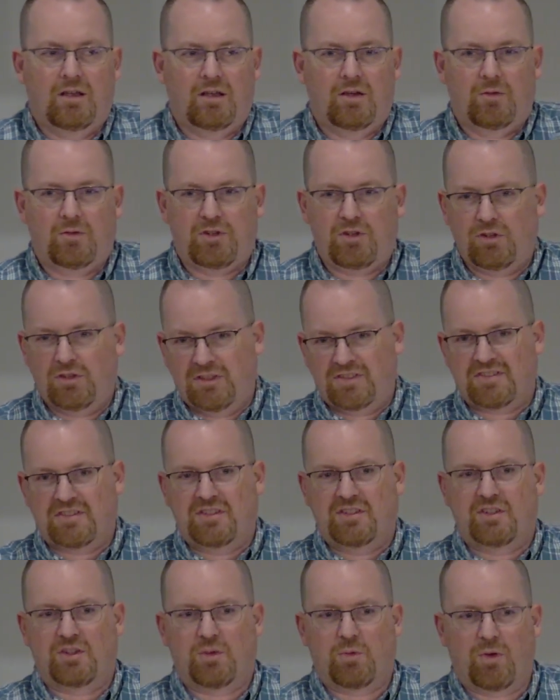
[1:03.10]
When you listen
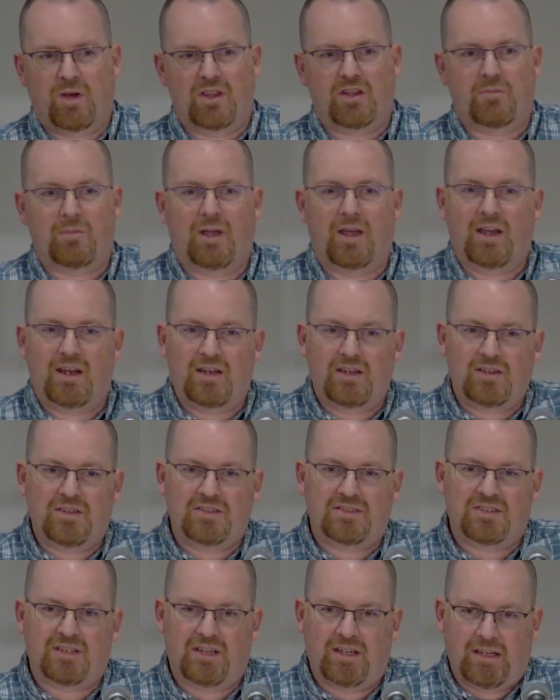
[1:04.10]
to the weatherman and you
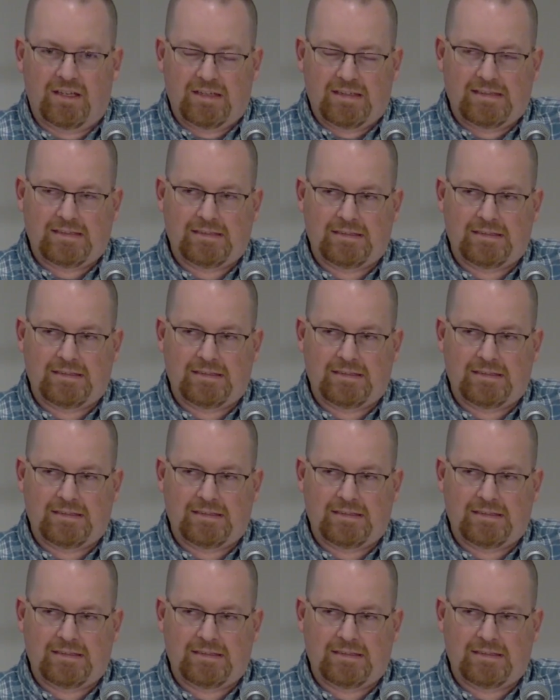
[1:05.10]
say,